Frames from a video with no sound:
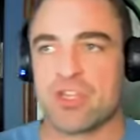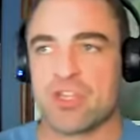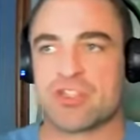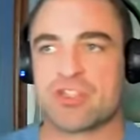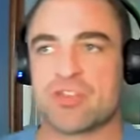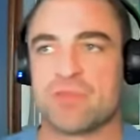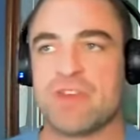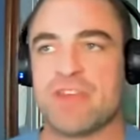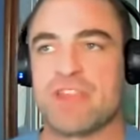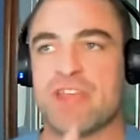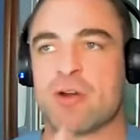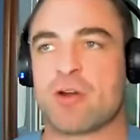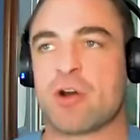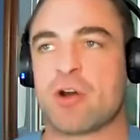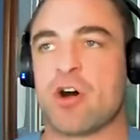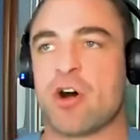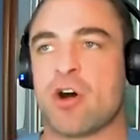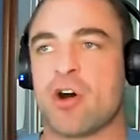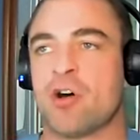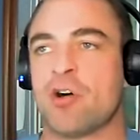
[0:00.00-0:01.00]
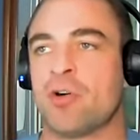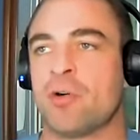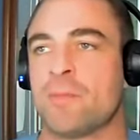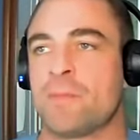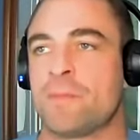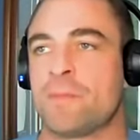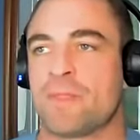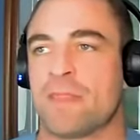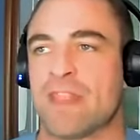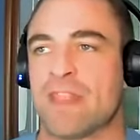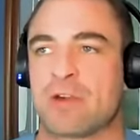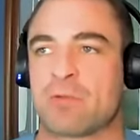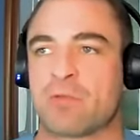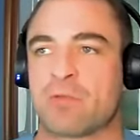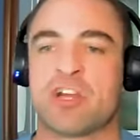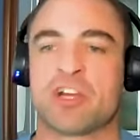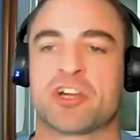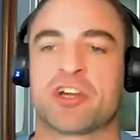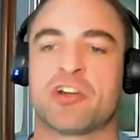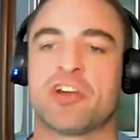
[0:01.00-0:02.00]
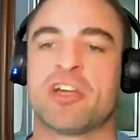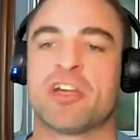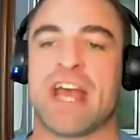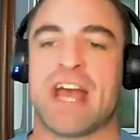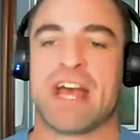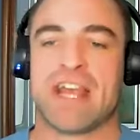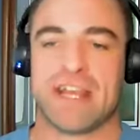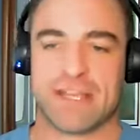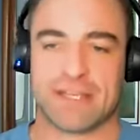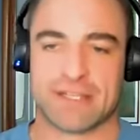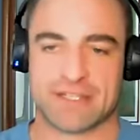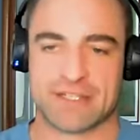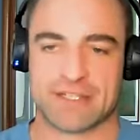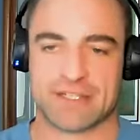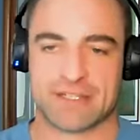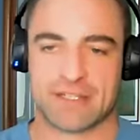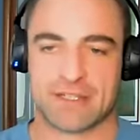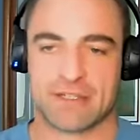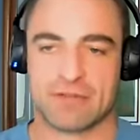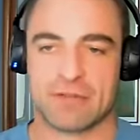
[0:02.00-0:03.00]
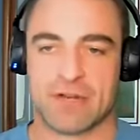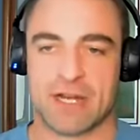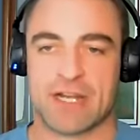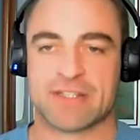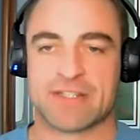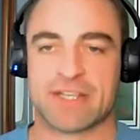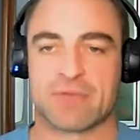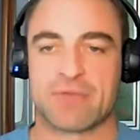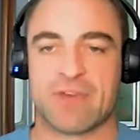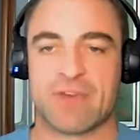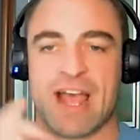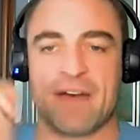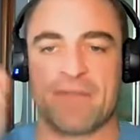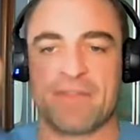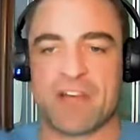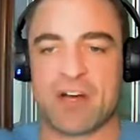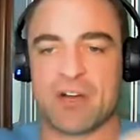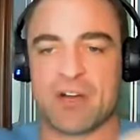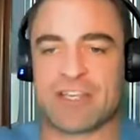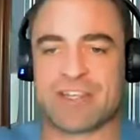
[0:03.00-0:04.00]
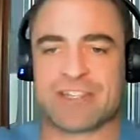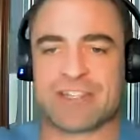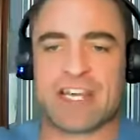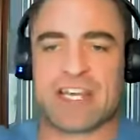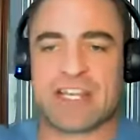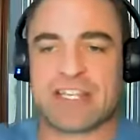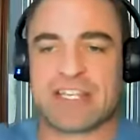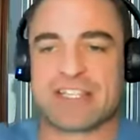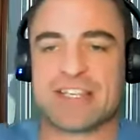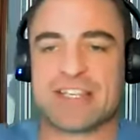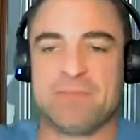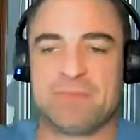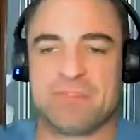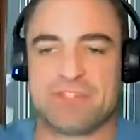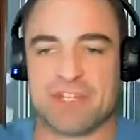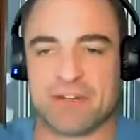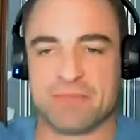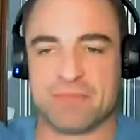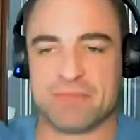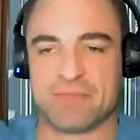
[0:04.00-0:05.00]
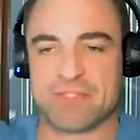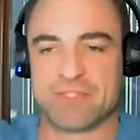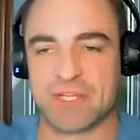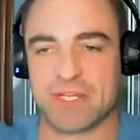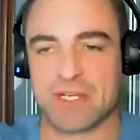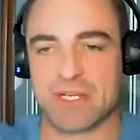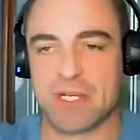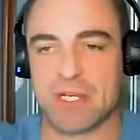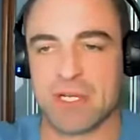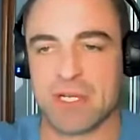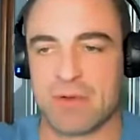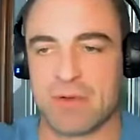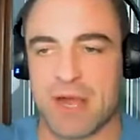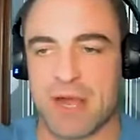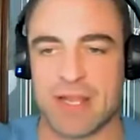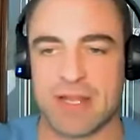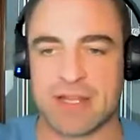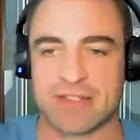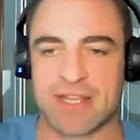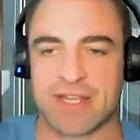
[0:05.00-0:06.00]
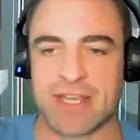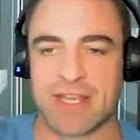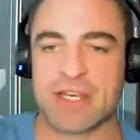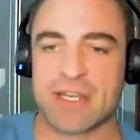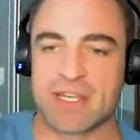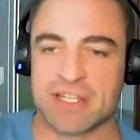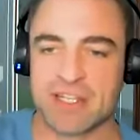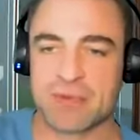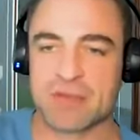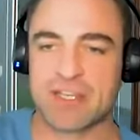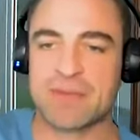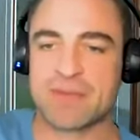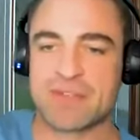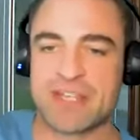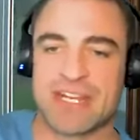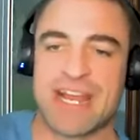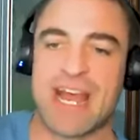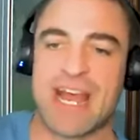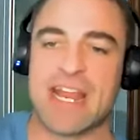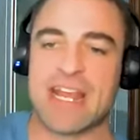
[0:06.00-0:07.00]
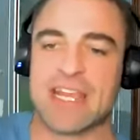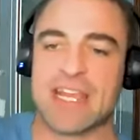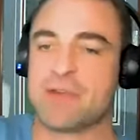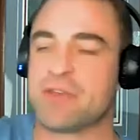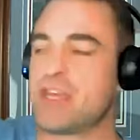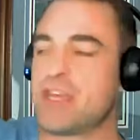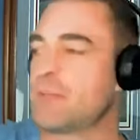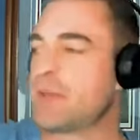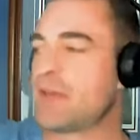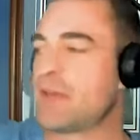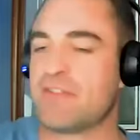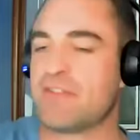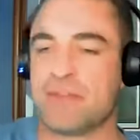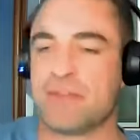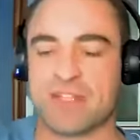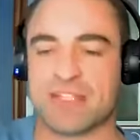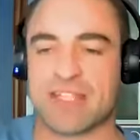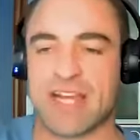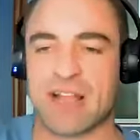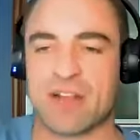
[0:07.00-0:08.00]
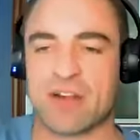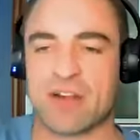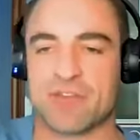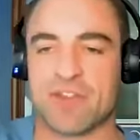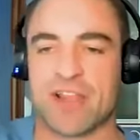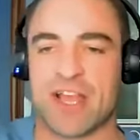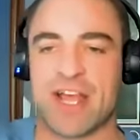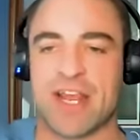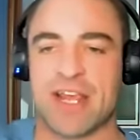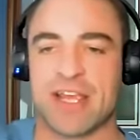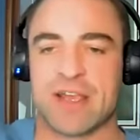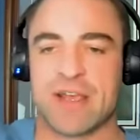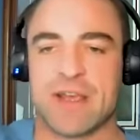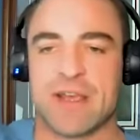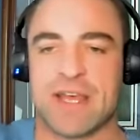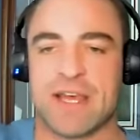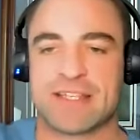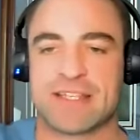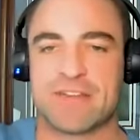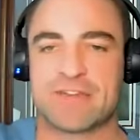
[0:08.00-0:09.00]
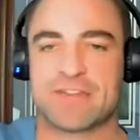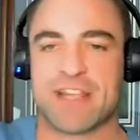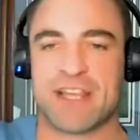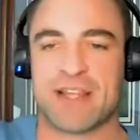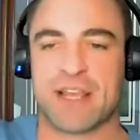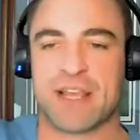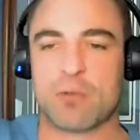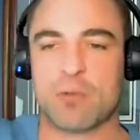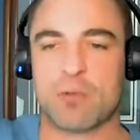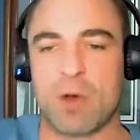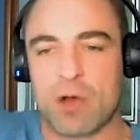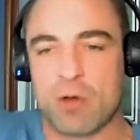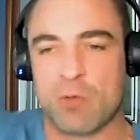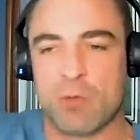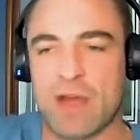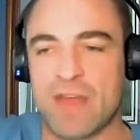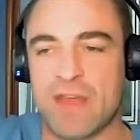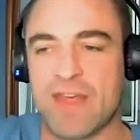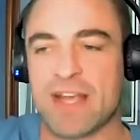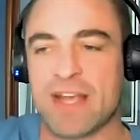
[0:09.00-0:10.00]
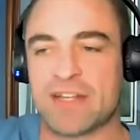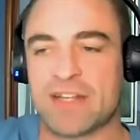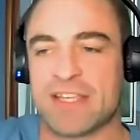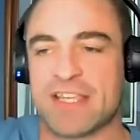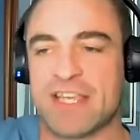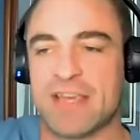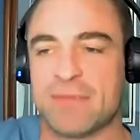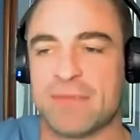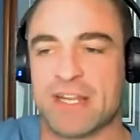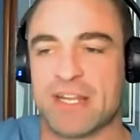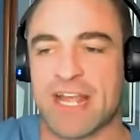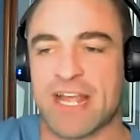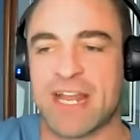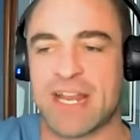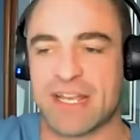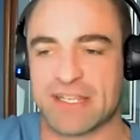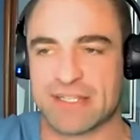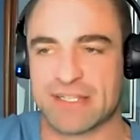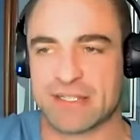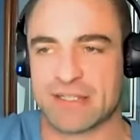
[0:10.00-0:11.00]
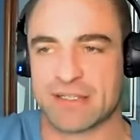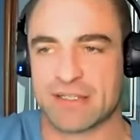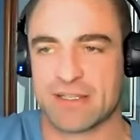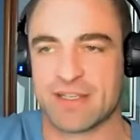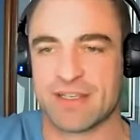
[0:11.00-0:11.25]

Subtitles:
to me, they're all like reoccurring headaches, right? It's like we have all these symptoms, right? It's like someone keeps getting a headache. You keep giving them a Tylenol for the headache instead of saying like, why the heck do they keep getting headaches?